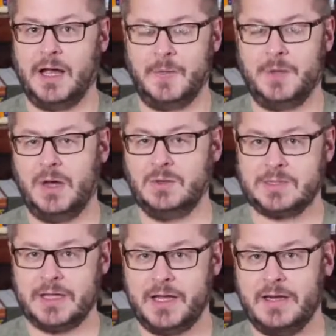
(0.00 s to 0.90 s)
I
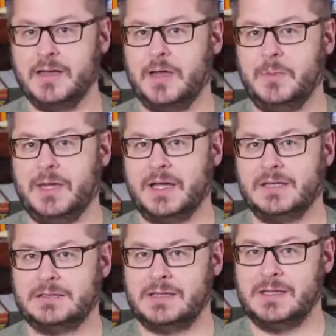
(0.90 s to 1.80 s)
posted it
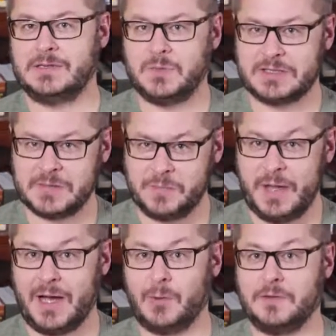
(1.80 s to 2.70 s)
because this was some
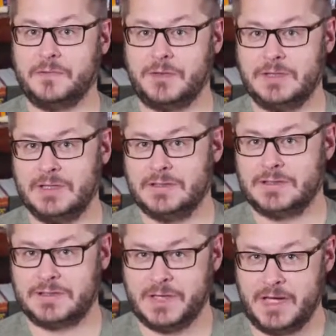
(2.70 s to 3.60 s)
powerful
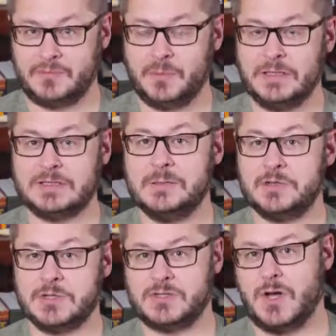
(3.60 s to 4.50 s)
stuff.
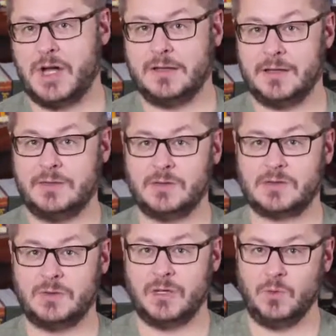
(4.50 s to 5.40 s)
Muslims are taught that
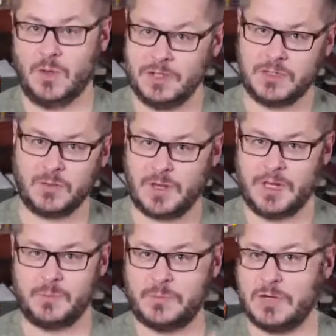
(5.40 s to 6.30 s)
there's only one
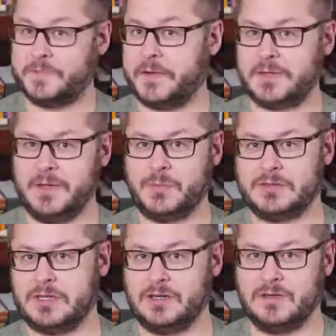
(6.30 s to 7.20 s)
Quran, perfectly
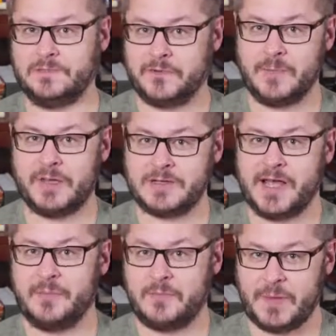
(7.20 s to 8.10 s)
preserved from the
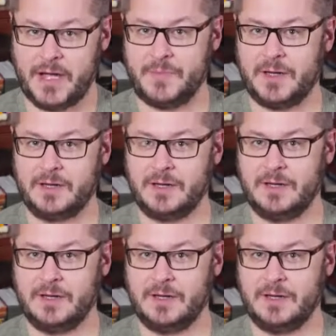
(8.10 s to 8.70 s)
time of Muhammad.